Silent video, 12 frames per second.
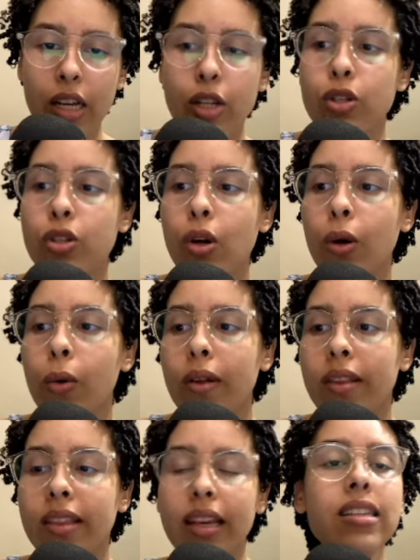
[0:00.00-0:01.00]
So
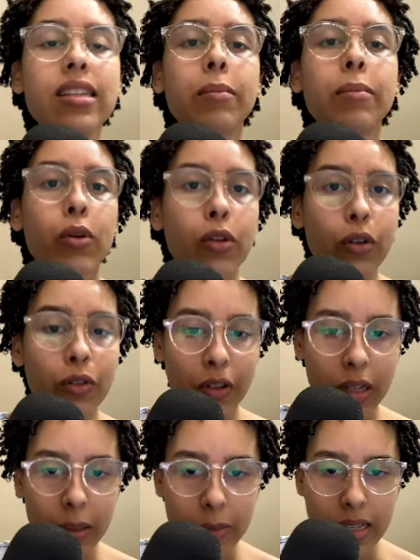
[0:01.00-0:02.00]
these are the modal
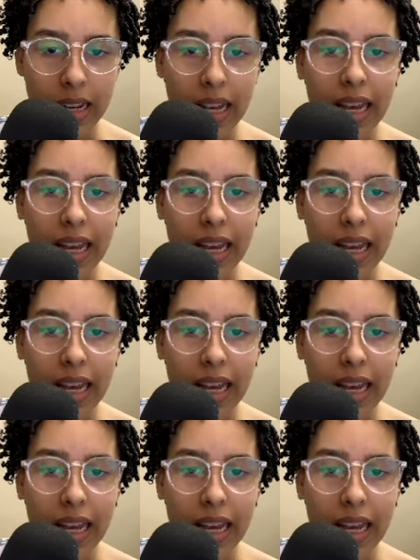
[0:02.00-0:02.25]
verbs,